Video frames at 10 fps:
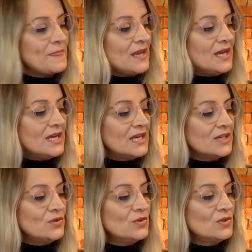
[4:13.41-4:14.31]

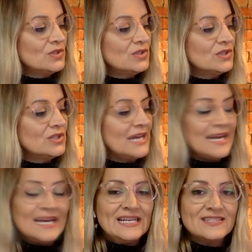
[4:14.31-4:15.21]
Google
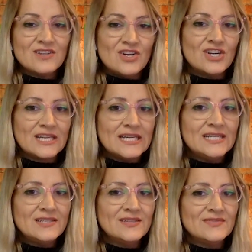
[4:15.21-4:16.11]
ads are
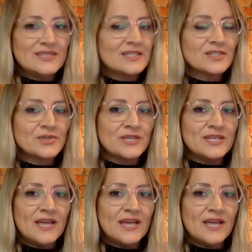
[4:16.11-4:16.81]
kind of a little tricky.